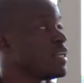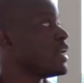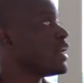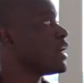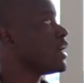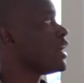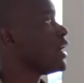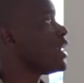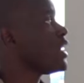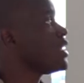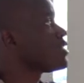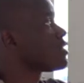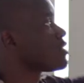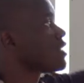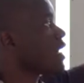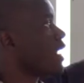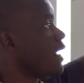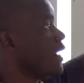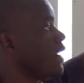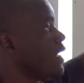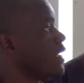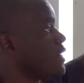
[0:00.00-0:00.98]
generalize
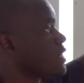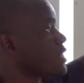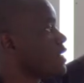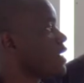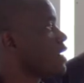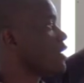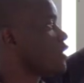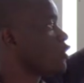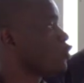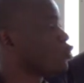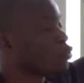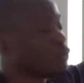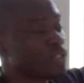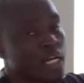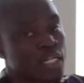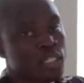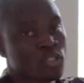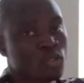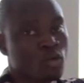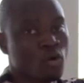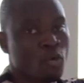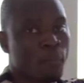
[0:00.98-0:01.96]
a letter to
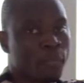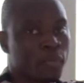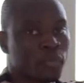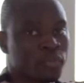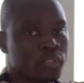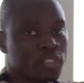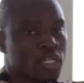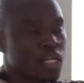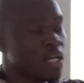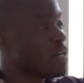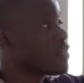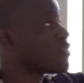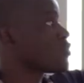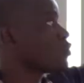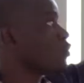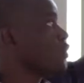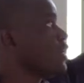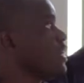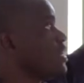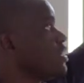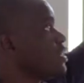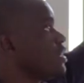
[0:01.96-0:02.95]
that compound.
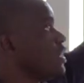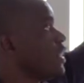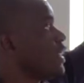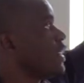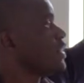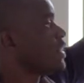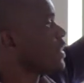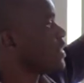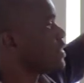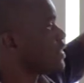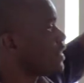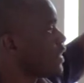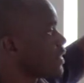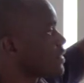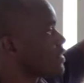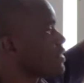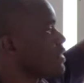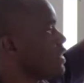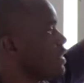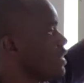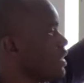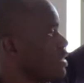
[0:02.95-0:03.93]
So each letter
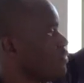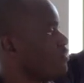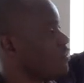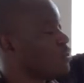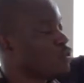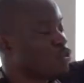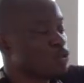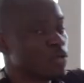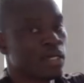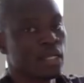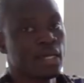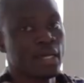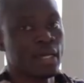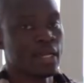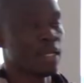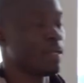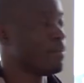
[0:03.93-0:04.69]
takes individual